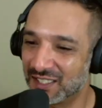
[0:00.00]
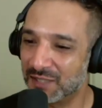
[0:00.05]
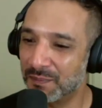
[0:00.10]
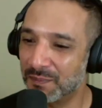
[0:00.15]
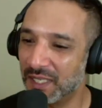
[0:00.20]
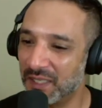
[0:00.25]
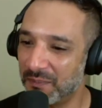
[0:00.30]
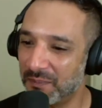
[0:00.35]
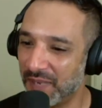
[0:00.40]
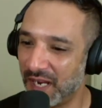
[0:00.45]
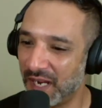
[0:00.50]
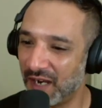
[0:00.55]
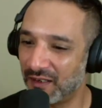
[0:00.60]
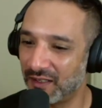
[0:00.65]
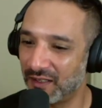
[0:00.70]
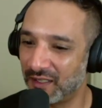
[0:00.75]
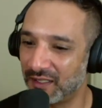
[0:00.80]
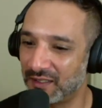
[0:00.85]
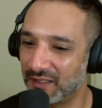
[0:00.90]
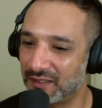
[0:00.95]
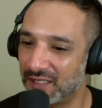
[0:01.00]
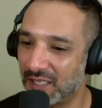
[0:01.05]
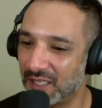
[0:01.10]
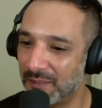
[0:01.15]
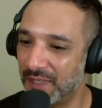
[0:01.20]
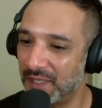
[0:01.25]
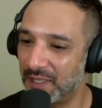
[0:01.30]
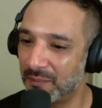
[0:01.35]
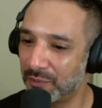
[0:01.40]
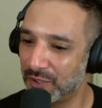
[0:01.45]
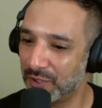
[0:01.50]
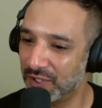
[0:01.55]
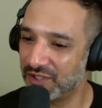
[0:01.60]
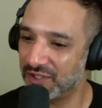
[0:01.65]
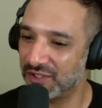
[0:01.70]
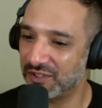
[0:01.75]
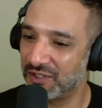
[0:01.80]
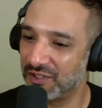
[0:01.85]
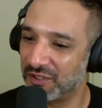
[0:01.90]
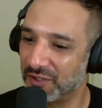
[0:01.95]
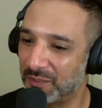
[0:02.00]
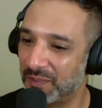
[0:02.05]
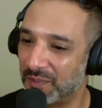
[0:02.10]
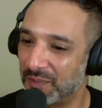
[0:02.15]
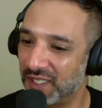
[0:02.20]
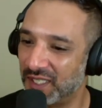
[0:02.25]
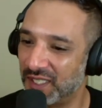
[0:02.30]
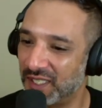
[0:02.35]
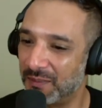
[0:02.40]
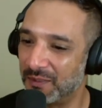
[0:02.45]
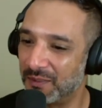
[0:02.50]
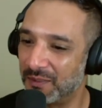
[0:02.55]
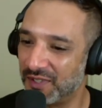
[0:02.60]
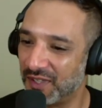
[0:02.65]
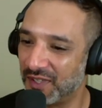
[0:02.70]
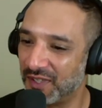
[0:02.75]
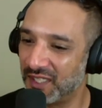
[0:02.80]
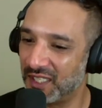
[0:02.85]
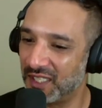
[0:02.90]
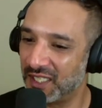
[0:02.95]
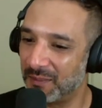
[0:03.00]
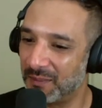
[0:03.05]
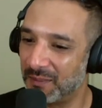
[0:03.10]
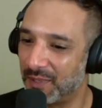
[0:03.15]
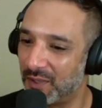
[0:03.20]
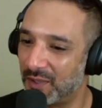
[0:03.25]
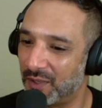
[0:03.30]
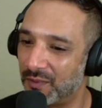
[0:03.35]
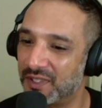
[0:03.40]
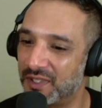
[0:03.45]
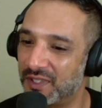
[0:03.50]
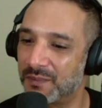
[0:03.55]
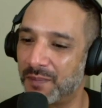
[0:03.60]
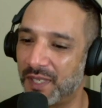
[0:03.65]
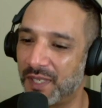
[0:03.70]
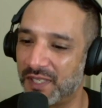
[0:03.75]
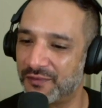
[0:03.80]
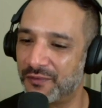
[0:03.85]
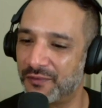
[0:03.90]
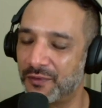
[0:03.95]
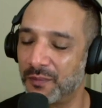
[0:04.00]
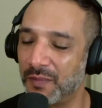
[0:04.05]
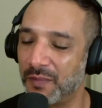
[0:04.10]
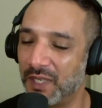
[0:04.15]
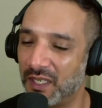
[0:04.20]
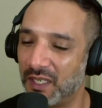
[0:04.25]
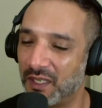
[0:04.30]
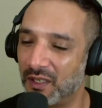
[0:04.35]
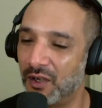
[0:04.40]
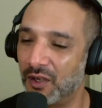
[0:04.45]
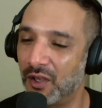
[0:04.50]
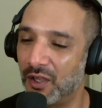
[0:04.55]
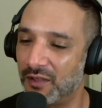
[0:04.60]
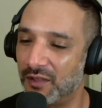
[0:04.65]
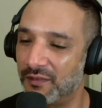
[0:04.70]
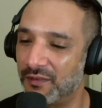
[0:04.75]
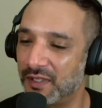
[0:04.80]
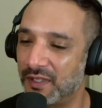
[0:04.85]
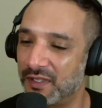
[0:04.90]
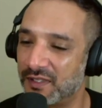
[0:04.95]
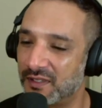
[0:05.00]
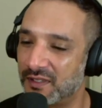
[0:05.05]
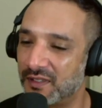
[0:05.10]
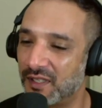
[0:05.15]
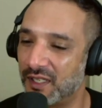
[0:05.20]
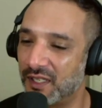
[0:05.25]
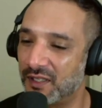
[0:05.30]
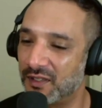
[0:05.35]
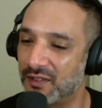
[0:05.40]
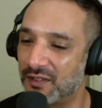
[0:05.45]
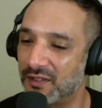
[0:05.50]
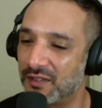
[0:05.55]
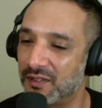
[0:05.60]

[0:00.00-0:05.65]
This has been empowering, not being preached to, but able to think about what's best for me, all of us, and